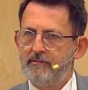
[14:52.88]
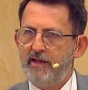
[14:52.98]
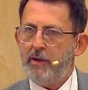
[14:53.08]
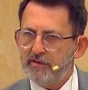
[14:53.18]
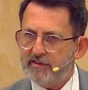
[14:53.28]

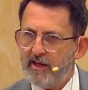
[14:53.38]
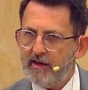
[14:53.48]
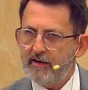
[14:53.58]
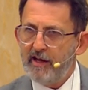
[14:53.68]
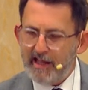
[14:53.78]
He was there.
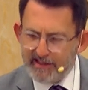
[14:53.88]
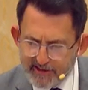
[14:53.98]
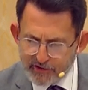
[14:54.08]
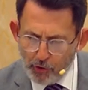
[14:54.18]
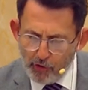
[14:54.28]
He
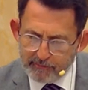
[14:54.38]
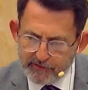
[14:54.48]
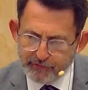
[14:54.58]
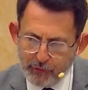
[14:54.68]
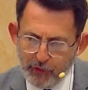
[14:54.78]
saw it
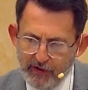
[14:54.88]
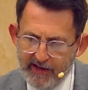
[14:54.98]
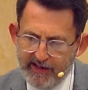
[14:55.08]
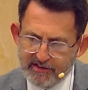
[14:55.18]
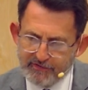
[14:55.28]
before
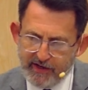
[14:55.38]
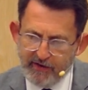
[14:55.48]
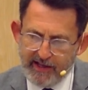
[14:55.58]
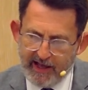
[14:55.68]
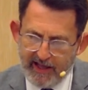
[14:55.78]
his
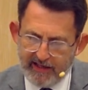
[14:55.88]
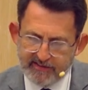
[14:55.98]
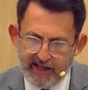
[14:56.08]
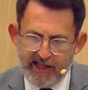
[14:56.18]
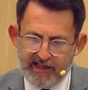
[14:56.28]
very eyes.
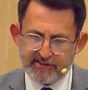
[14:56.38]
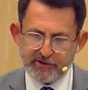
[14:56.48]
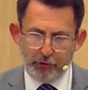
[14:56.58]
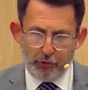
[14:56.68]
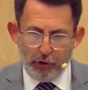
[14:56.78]
He
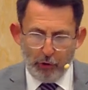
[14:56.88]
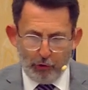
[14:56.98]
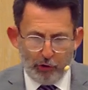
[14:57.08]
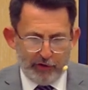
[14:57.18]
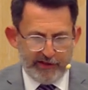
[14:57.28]
saw
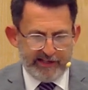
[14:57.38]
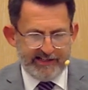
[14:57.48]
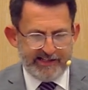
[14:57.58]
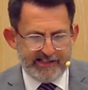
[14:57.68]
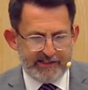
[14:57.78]
all that he
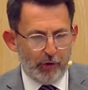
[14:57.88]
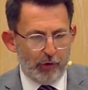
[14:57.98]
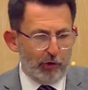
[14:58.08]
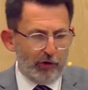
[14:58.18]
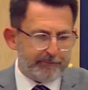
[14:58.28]
needed,
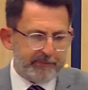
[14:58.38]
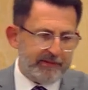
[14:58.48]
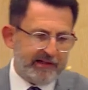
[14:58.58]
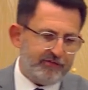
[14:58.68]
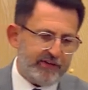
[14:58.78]
all that
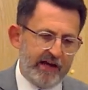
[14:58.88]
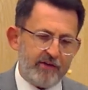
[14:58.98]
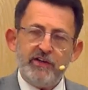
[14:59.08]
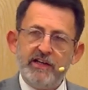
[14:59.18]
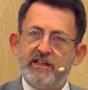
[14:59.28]
people have
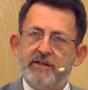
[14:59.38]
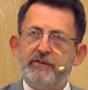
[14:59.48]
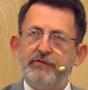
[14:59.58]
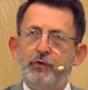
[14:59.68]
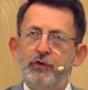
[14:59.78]
ever needed before